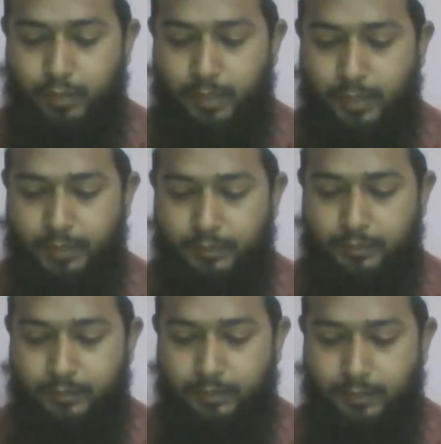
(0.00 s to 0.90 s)

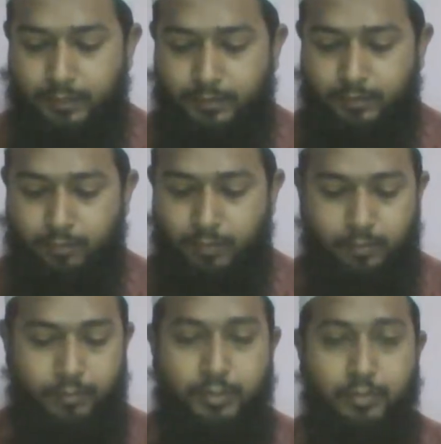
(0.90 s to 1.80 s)
and as a
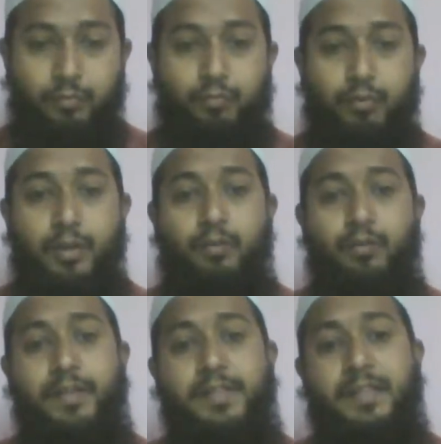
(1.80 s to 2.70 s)
Western world
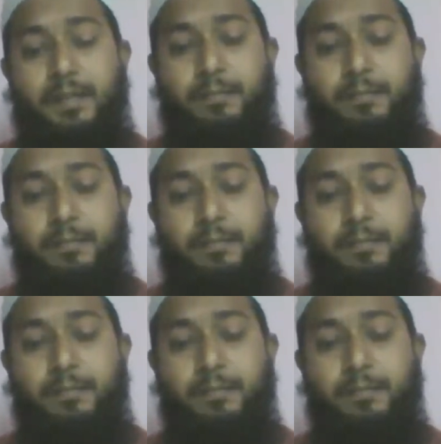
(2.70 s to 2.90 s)
known as